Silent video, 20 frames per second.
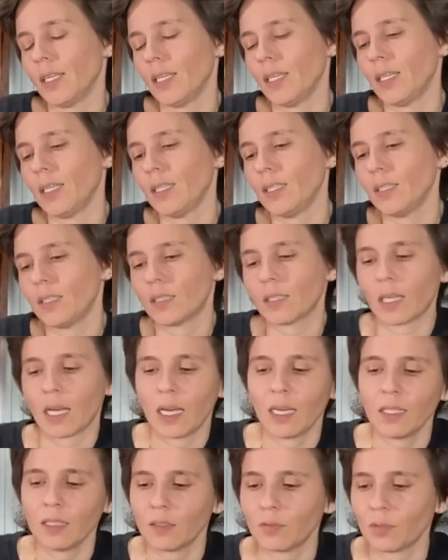it is
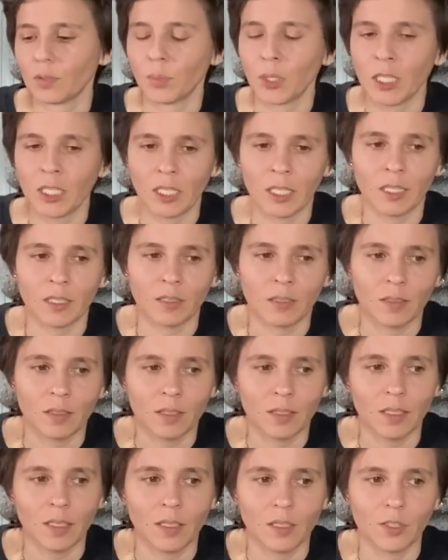kind of remaining at the
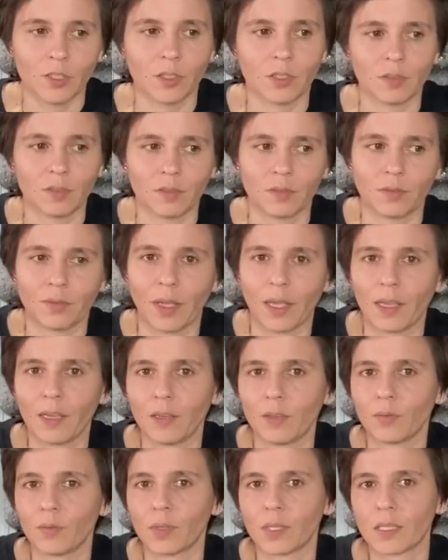stage of,
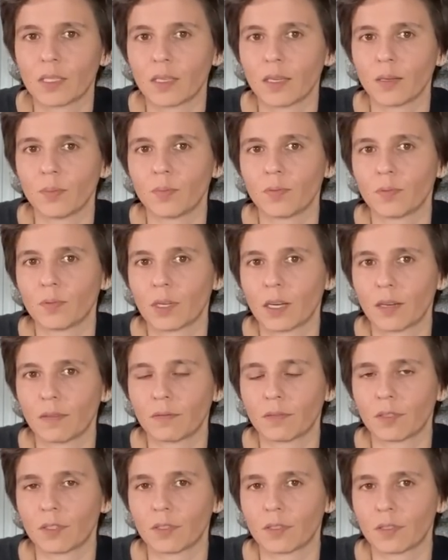hey, what's up,
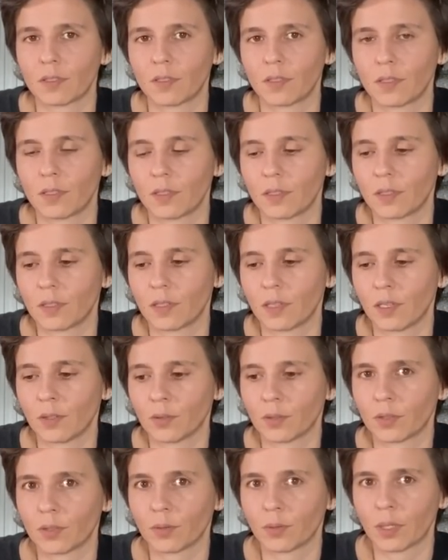whatever,
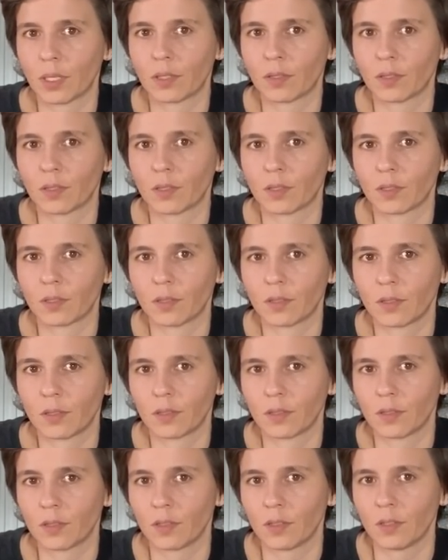how's the weather,
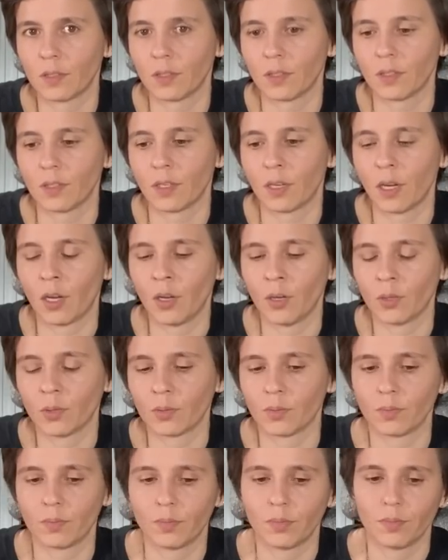oh,
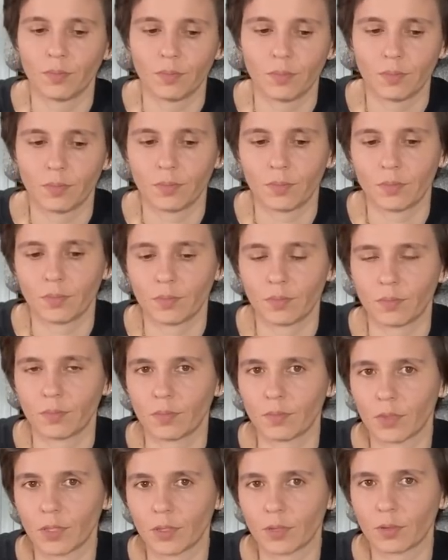
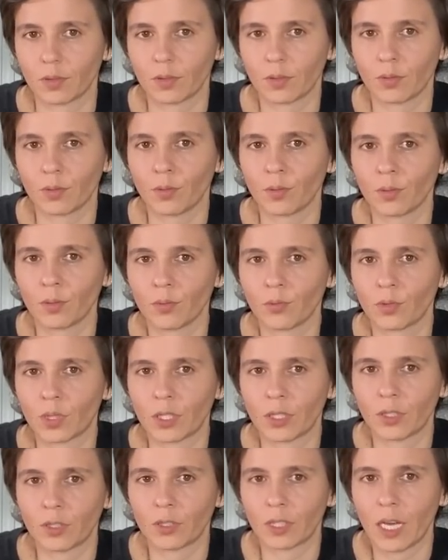it's cool where
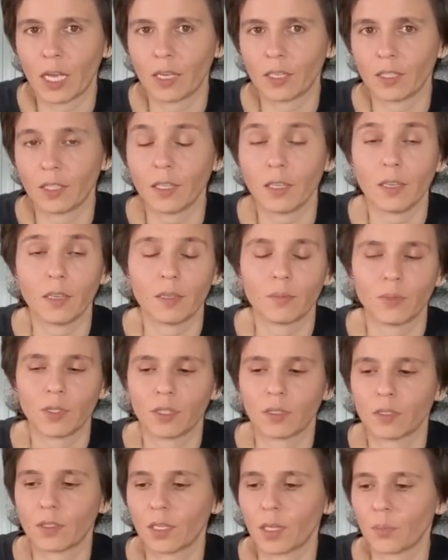you're at, yeah, I'm in
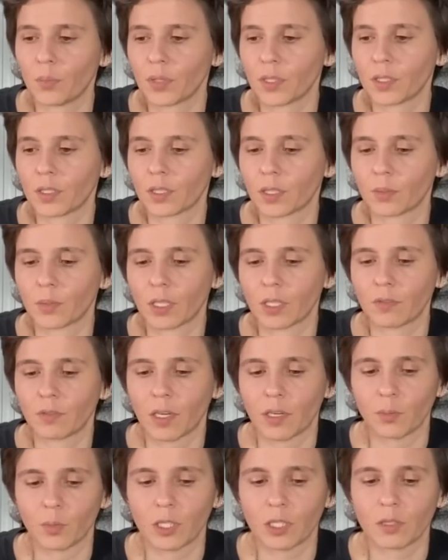the same place, I'm like
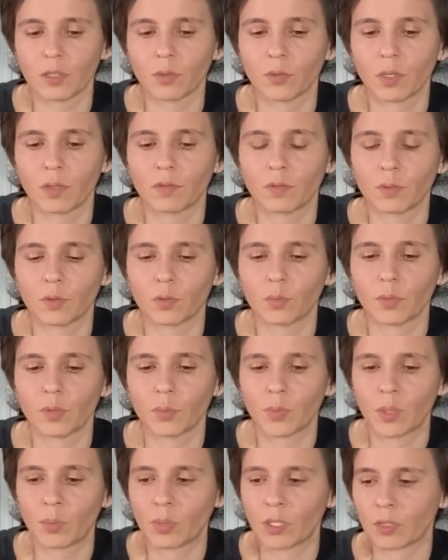5 minutes away from you, but
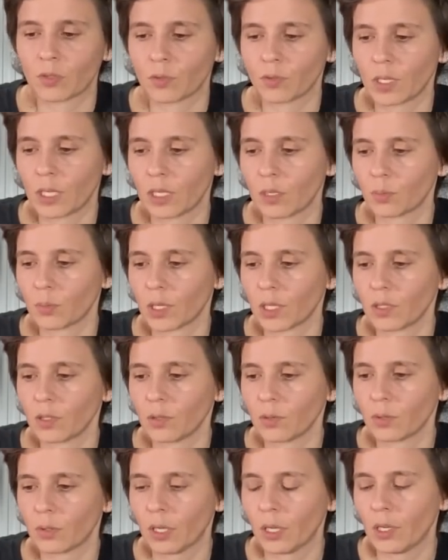maybe it's raining by
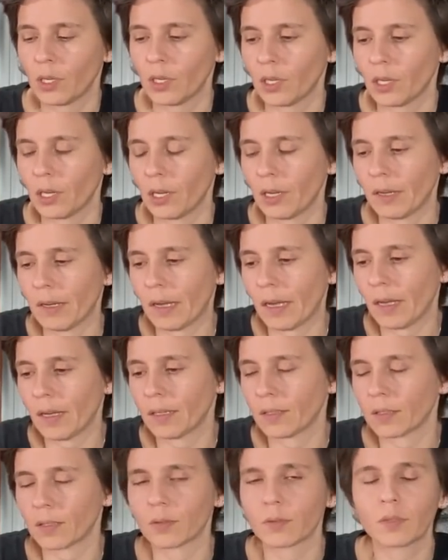you, I
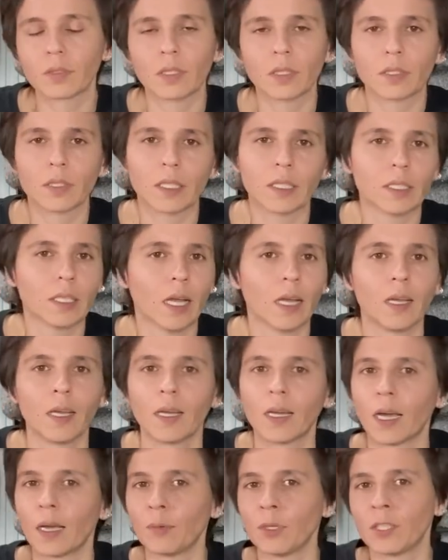don't know, things like that.
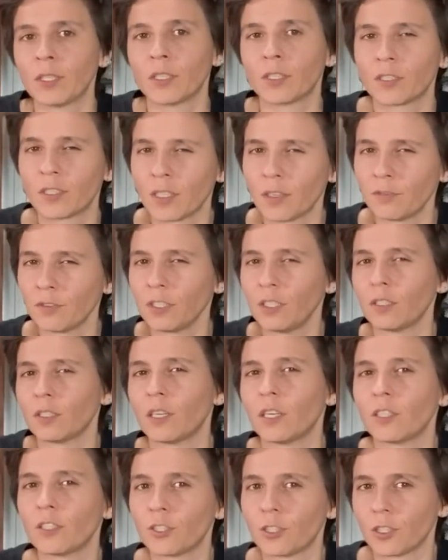I mean, there's definitely an
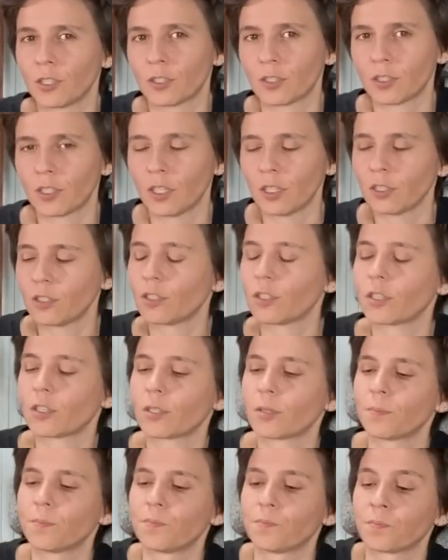energy exchange
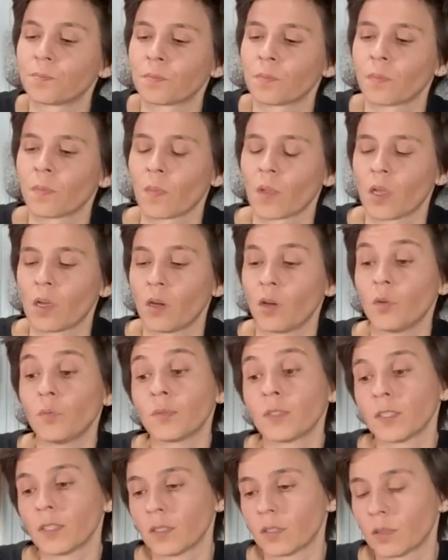here.
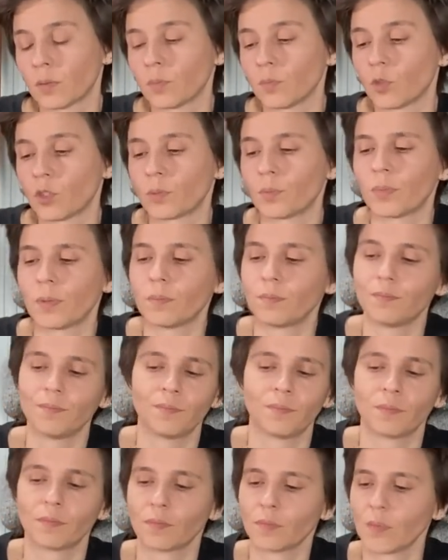Hopefully it's more,
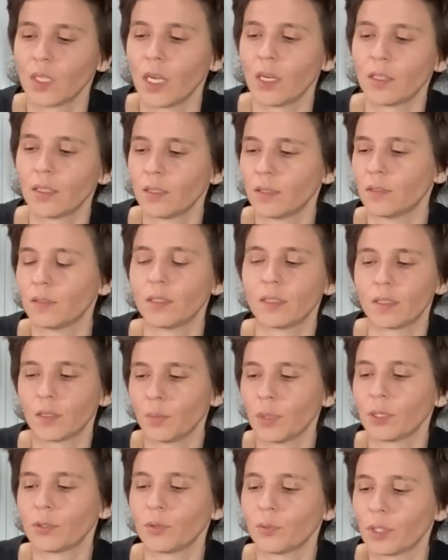it's
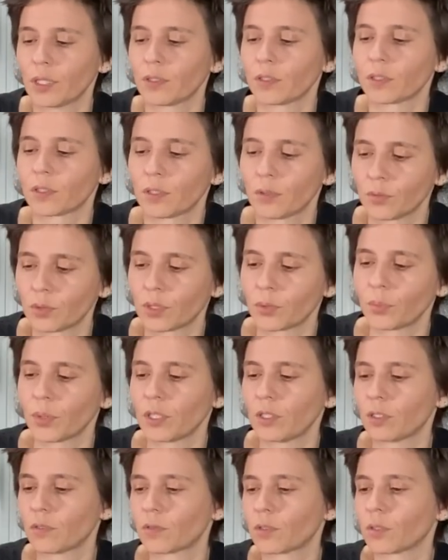about the weather with the
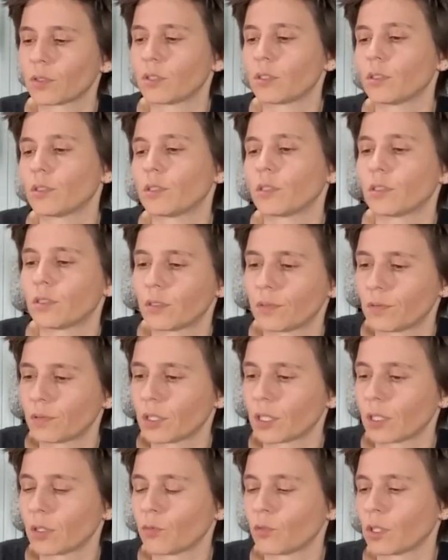Page of Swords, it's the
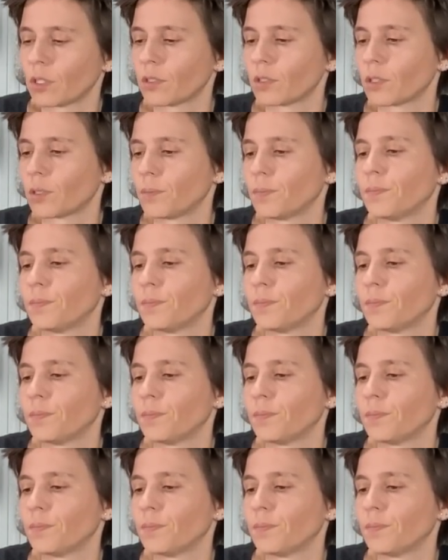freaking weather.